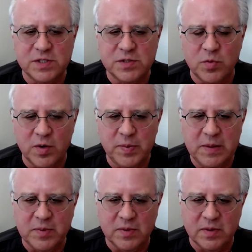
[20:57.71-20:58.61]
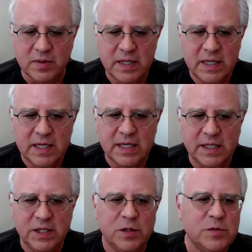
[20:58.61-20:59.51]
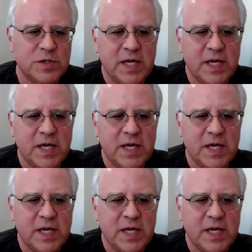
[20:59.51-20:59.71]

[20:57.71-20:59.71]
is where people use